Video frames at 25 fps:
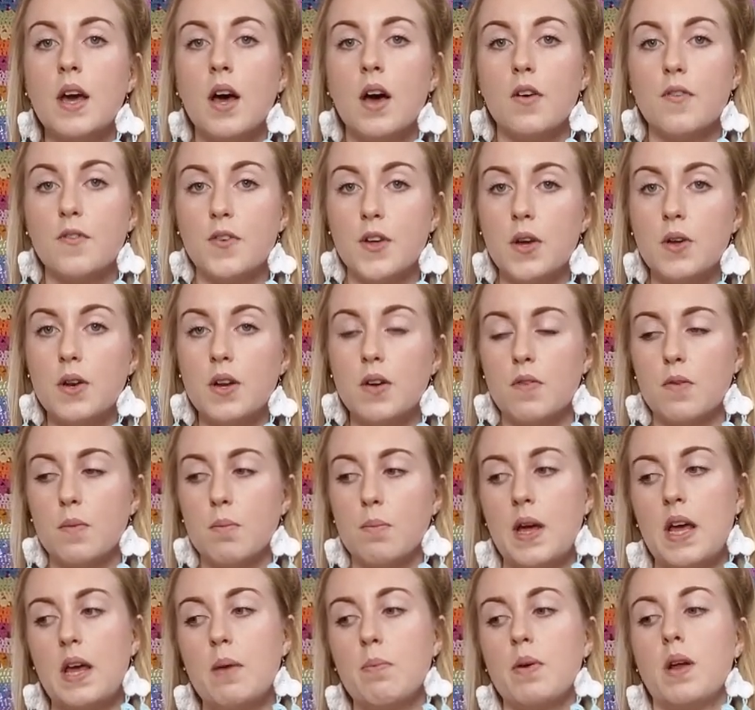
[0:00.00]
a few
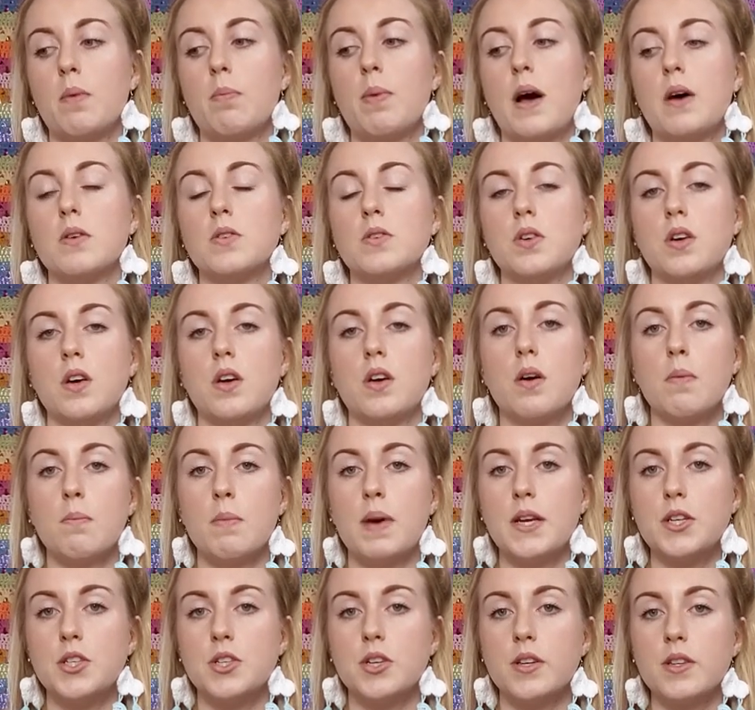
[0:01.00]
different people about doing
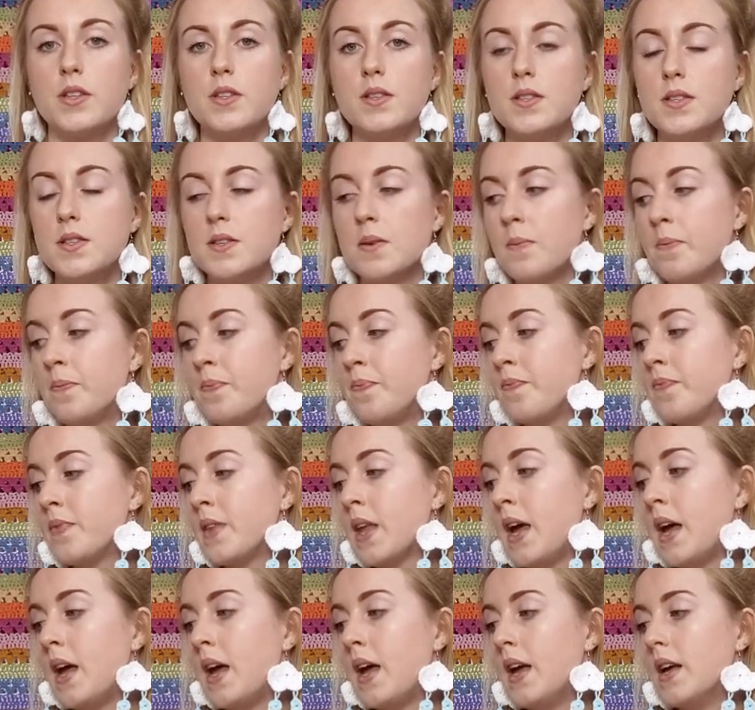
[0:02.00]
commissions.
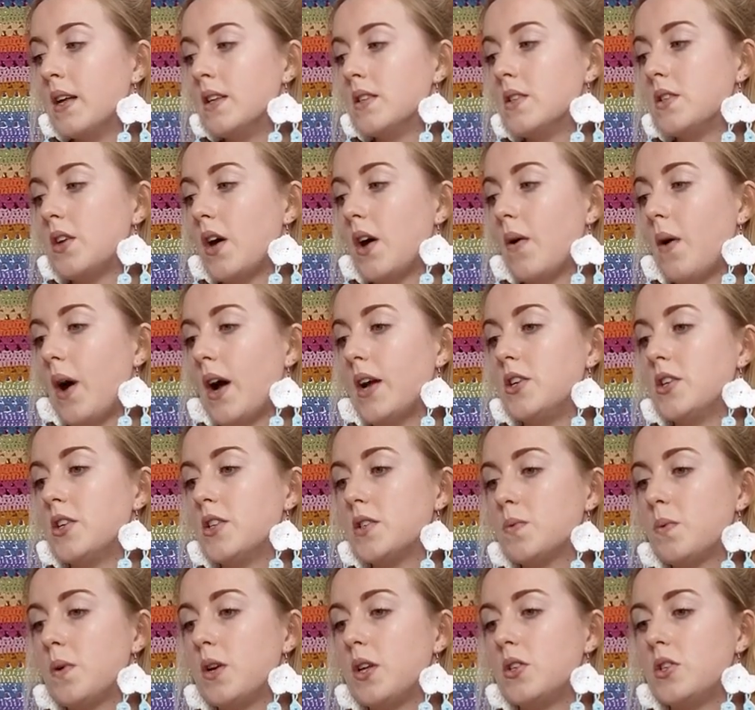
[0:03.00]
So I
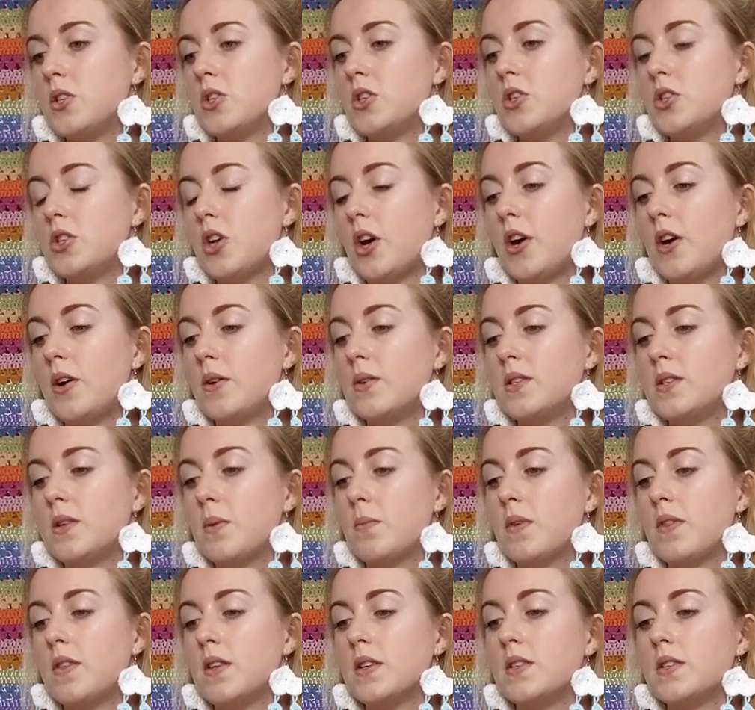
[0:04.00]
just wanted to show
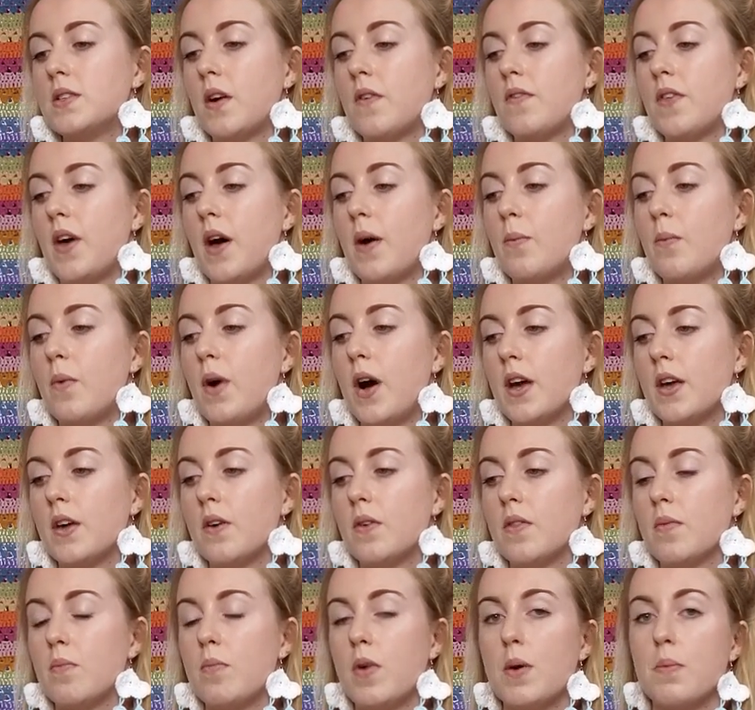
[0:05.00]
some of the stuff that I'm
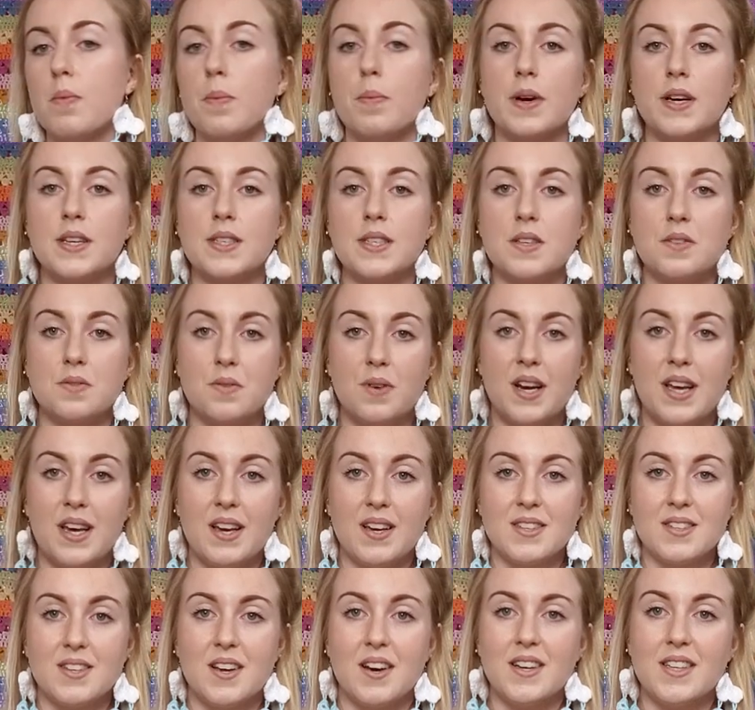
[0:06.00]
working at the moment because it's really
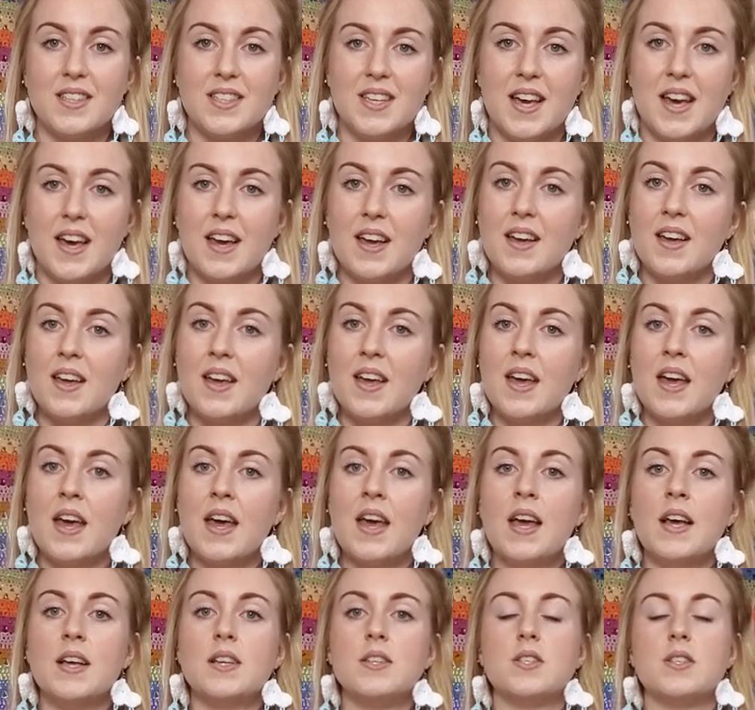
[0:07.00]
exciting.
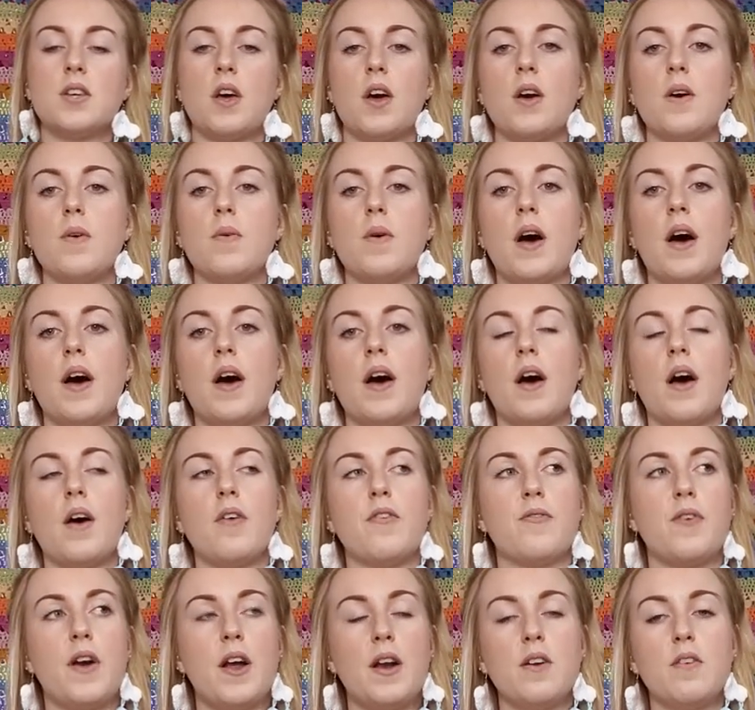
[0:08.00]
So a
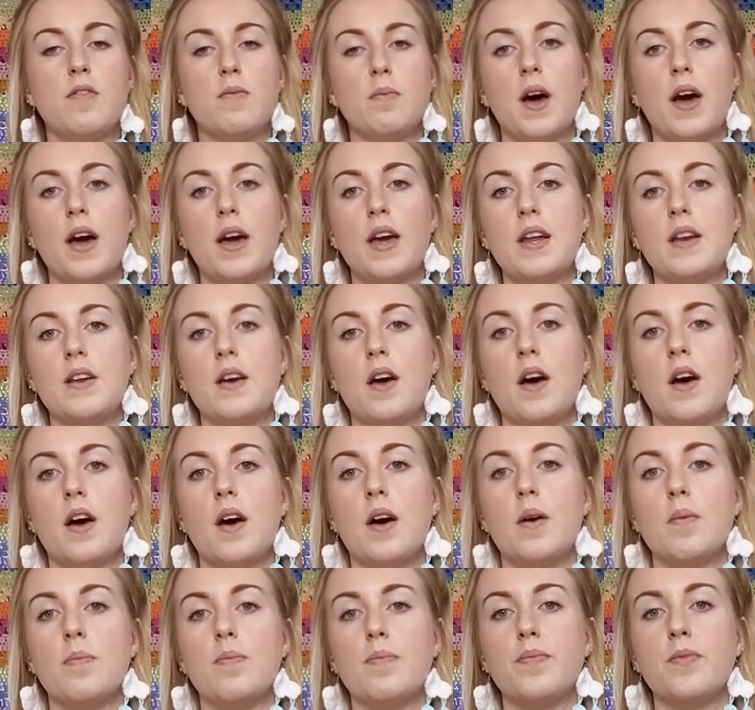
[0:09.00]
friend of mine
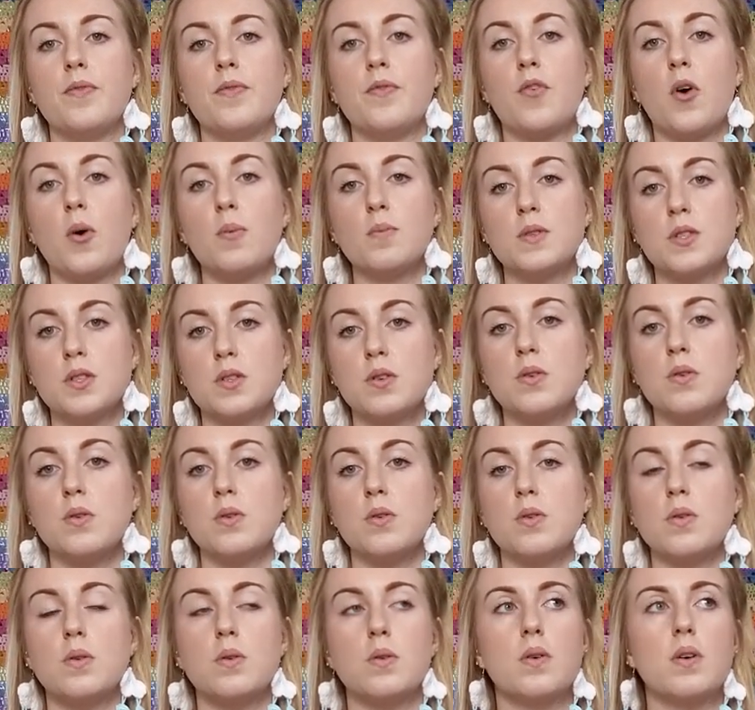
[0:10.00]
um, from
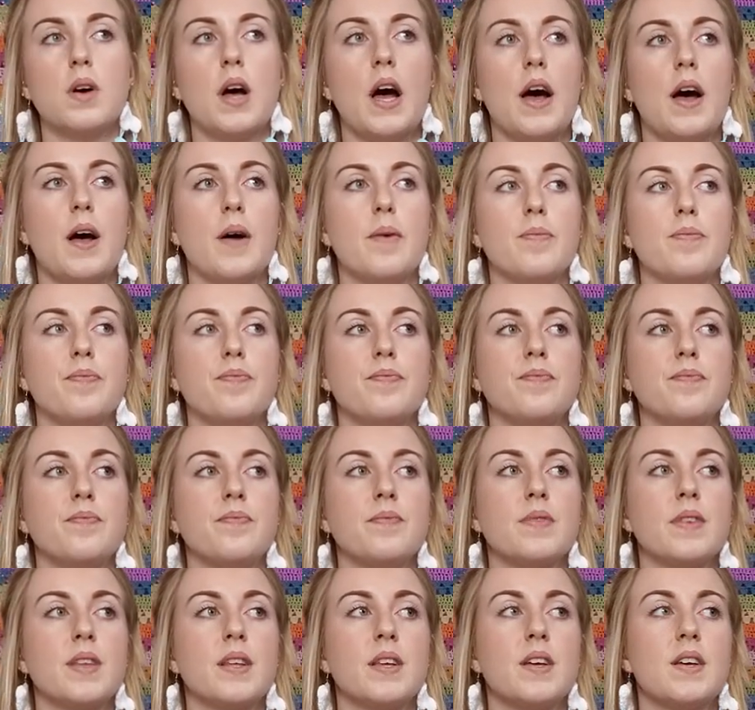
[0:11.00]
school um,
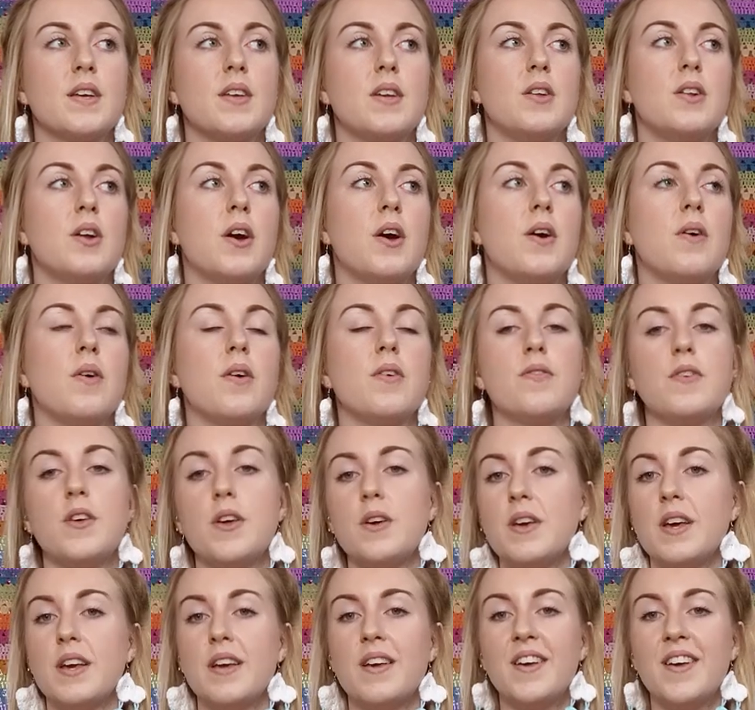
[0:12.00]
you know, a few,